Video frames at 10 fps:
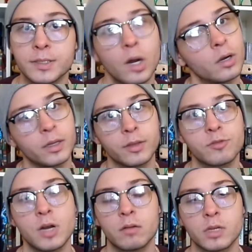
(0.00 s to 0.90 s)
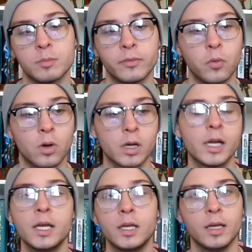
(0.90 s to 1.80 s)
arc throughout Rhythm of War.
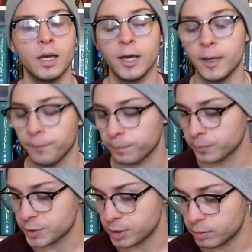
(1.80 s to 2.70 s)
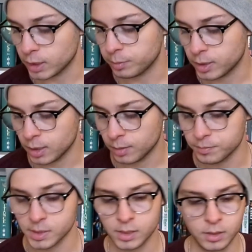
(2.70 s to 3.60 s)
She really
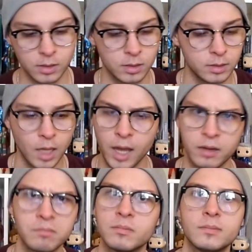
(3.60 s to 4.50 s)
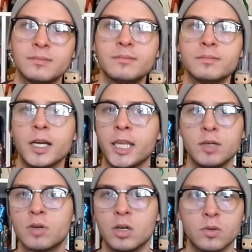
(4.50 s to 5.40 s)
becomes not a
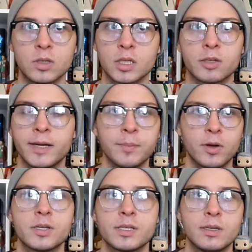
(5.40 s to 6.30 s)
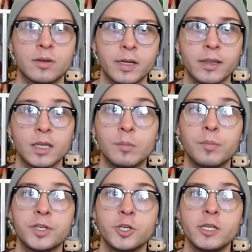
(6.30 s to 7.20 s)
hero or a great person or anything,
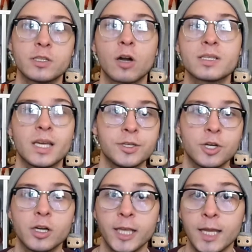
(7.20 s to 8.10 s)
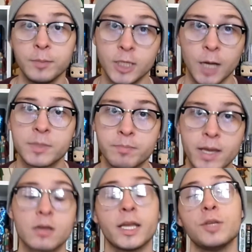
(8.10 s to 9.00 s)
but she starts that journey and becomes
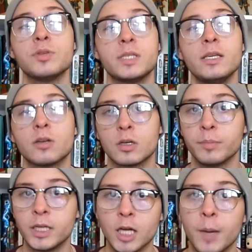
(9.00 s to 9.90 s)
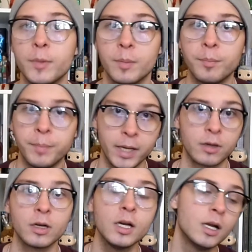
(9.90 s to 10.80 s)
better, and you see her become
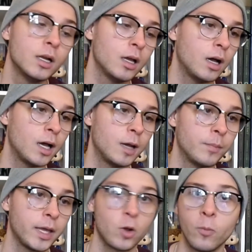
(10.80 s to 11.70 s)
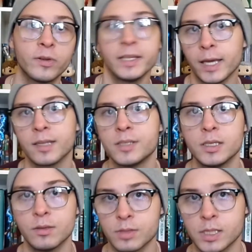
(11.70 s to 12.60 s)
better. And hopefully that
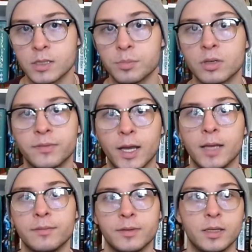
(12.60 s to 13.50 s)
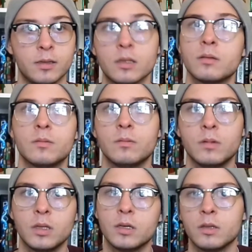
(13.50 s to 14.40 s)
continues into book 5 and
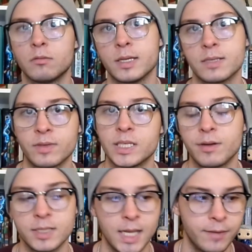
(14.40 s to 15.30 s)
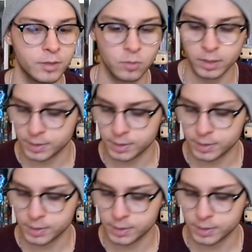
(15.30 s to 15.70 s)
the rest of the series afterwards.